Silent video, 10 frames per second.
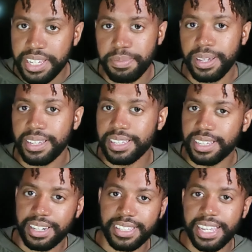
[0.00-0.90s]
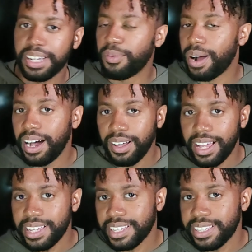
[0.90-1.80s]
just because it's going to take a
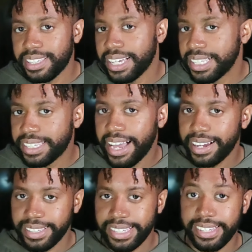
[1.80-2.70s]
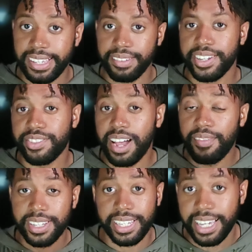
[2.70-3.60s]
while, as I said, to actually generate
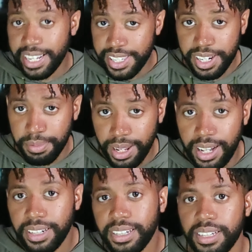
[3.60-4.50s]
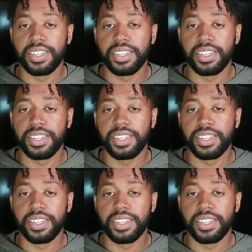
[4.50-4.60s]
traffic to get into your blog.